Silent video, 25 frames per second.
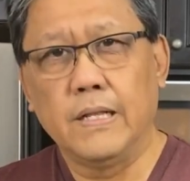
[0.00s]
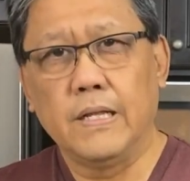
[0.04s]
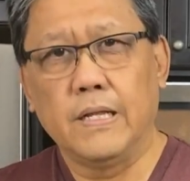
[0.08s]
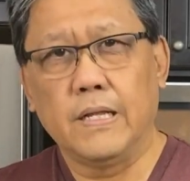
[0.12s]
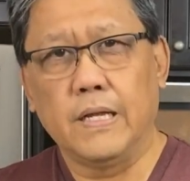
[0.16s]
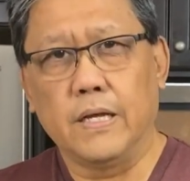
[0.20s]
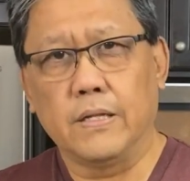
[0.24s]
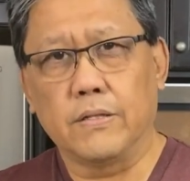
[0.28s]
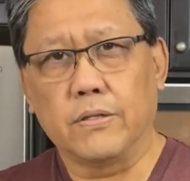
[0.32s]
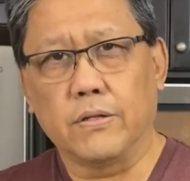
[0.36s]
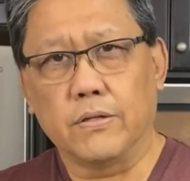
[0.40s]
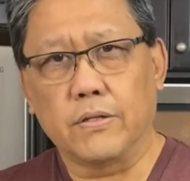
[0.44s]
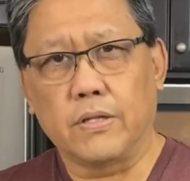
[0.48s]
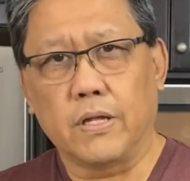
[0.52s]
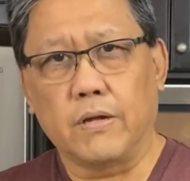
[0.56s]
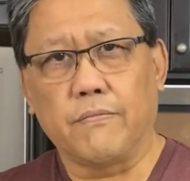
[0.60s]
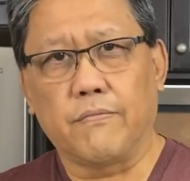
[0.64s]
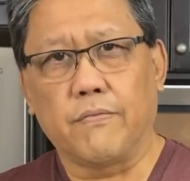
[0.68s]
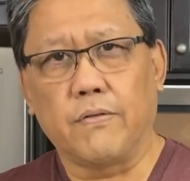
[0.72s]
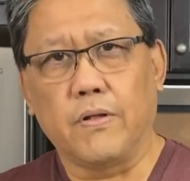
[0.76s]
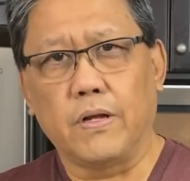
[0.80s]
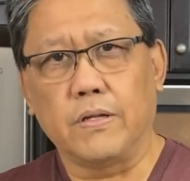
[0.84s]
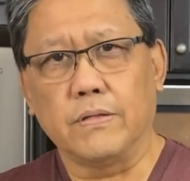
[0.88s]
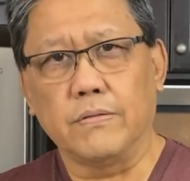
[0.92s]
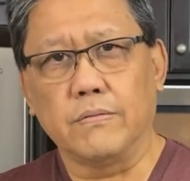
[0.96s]

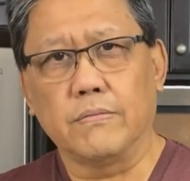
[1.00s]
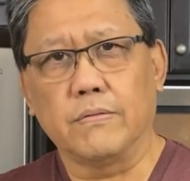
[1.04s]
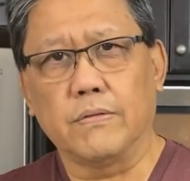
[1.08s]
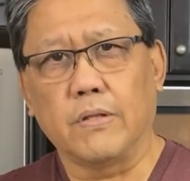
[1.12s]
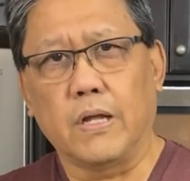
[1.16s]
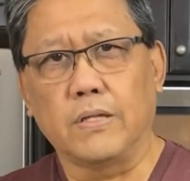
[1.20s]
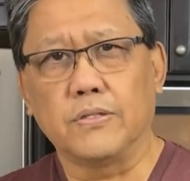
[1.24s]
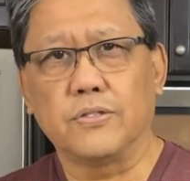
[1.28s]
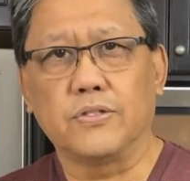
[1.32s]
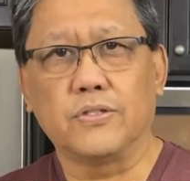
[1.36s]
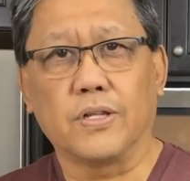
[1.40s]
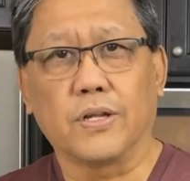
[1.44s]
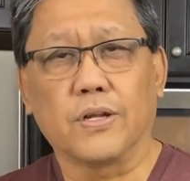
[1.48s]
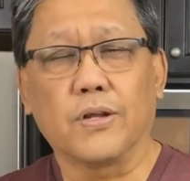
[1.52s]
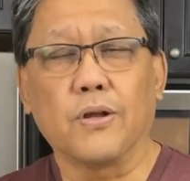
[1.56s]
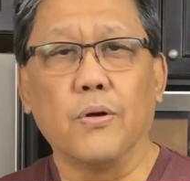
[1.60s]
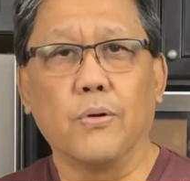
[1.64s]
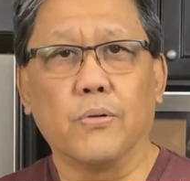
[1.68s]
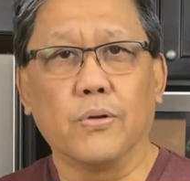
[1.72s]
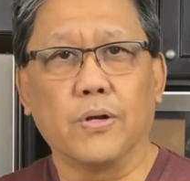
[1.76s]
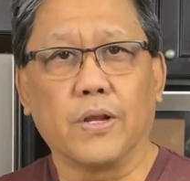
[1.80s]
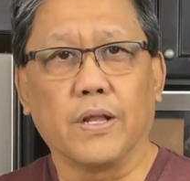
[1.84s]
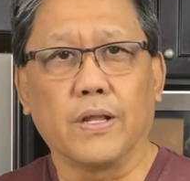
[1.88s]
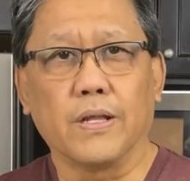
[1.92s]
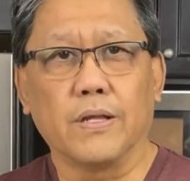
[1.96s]
Teflon nonstick
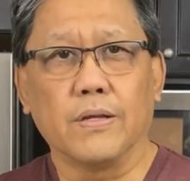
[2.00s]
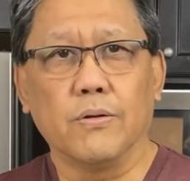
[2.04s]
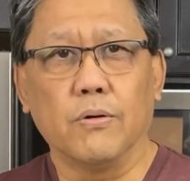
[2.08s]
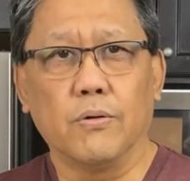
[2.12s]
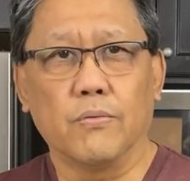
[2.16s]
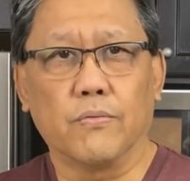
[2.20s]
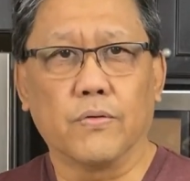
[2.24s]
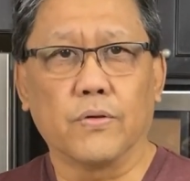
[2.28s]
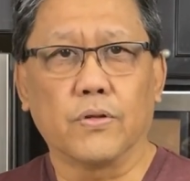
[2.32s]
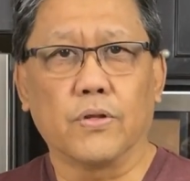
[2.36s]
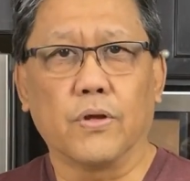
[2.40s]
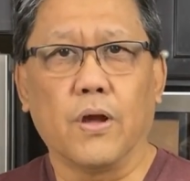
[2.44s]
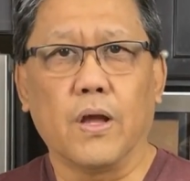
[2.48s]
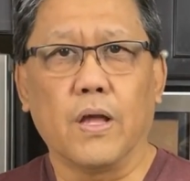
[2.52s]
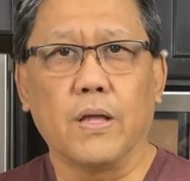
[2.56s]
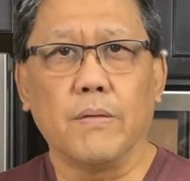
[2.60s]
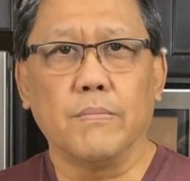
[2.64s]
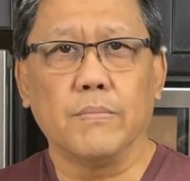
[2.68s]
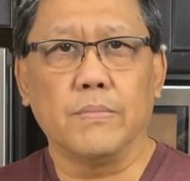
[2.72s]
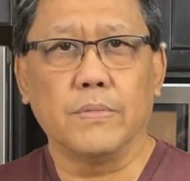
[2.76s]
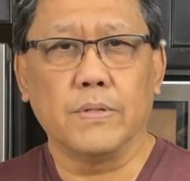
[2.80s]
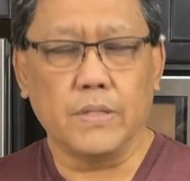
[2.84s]
coating over time,